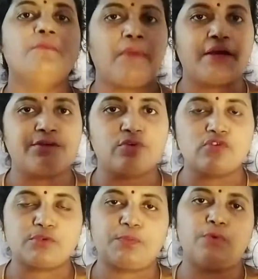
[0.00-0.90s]

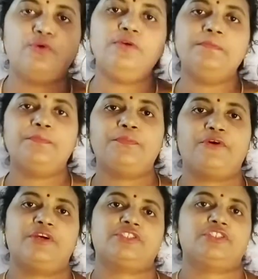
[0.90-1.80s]
microspore
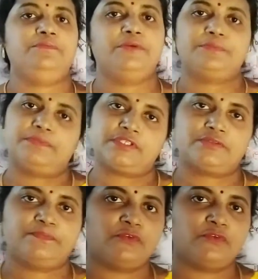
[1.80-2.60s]
production purpose.